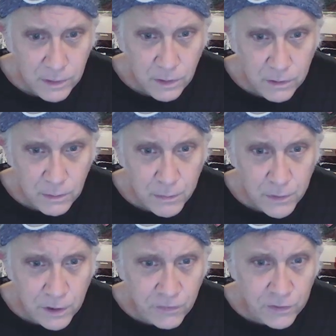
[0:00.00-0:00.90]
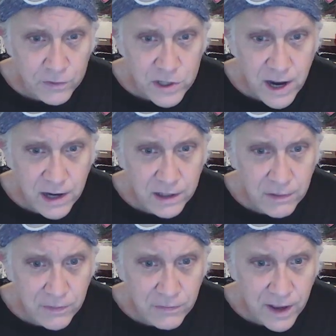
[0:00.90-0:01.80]
It's a beautiful
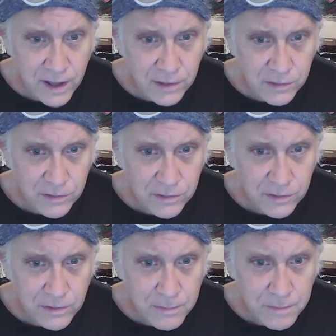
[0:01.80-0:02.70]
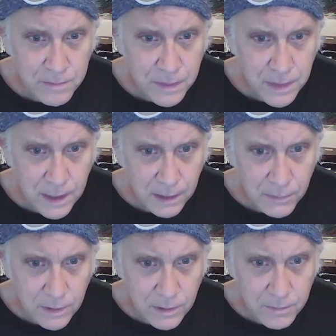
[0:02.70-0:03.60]
chain of events
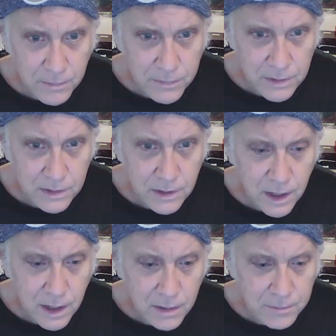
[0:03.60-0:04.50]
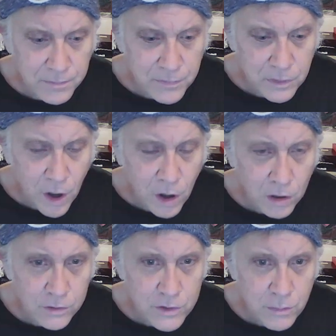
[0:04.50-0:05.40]
that
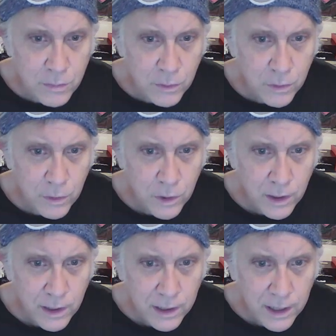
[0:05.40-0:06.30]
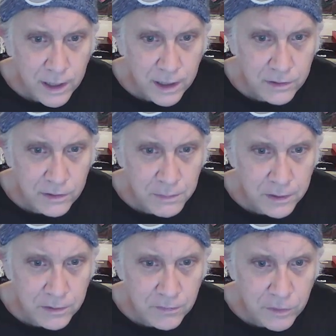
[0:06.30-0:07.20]
knowledgeable
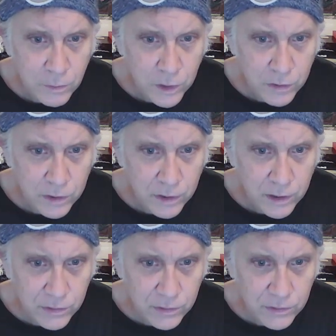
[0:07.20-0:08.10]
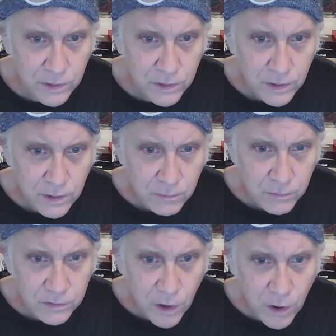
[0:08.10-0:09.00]
enhancement of the wilderness
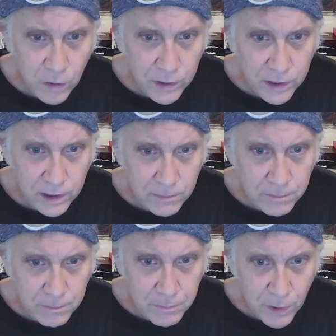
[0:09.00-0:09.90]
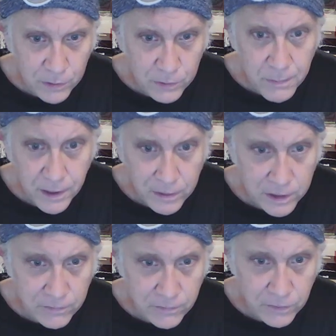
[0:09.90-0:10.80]
resulted in
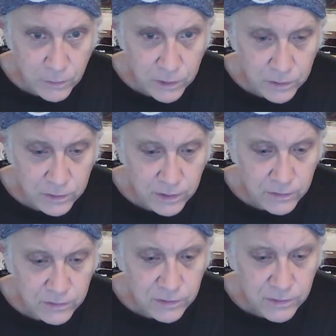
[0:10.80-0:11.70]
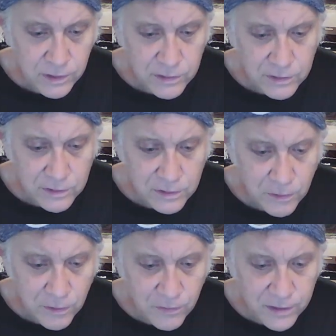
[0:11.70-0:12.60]
prosperity for the wilderness. And so this
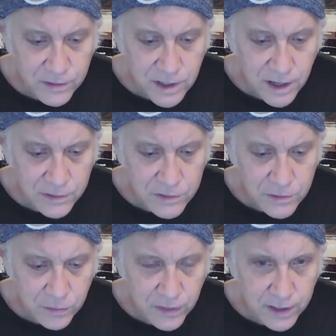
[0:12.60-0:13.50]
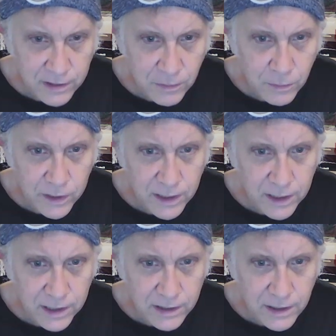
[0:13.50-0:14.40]
is the sort of educational thing
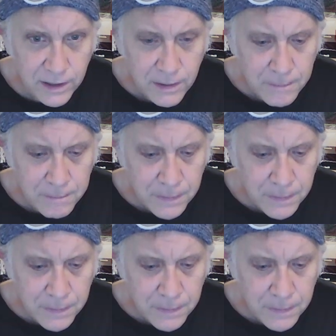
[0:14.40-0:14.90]
that we need